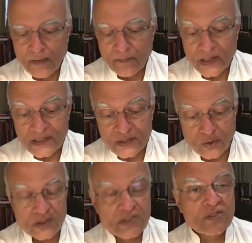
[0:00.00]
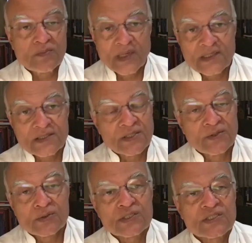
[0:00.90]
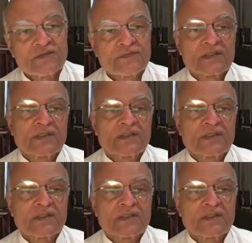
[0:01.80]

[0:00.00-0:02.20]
but it also meant a huge shift in